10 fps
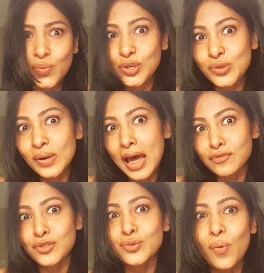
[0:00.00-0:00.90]
what you will have
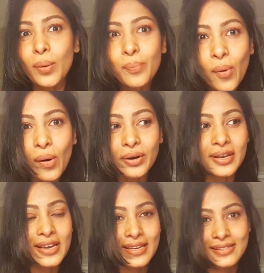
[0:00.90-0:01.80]
to do on board.
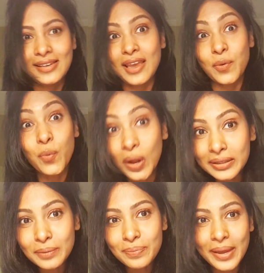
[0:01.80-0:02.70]
It's like
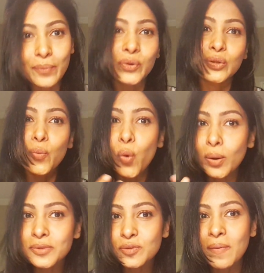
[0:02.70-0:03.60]
welcome them with a
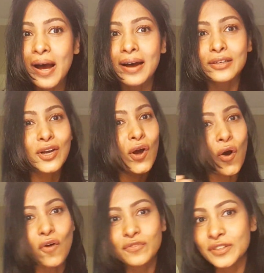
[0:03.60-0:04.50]
warm smile,
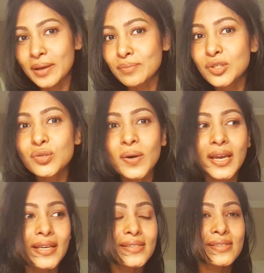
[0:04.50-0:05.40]
offer them
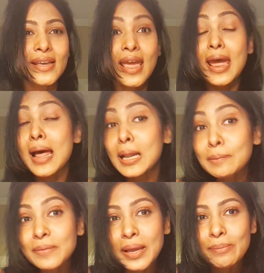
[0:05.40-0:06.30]
drinks,
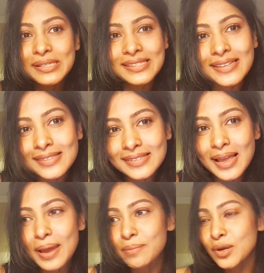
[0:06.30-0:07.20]
help them, assist
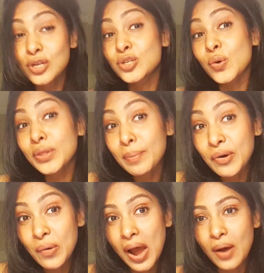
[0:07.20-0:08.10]
them, show them
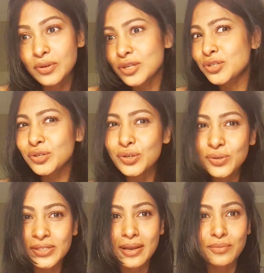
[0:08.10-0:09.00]
around,
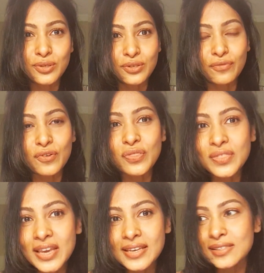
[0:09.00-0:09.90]
introduce them to different
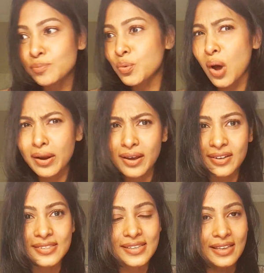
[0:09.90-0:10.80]
things,
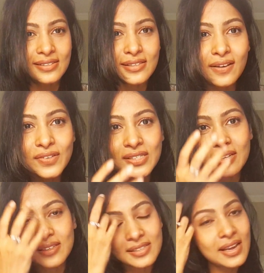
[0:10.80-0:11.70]
products and
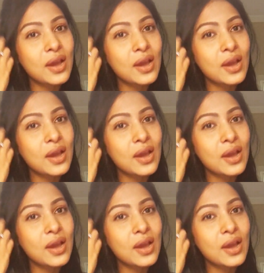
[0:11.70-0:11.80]
services.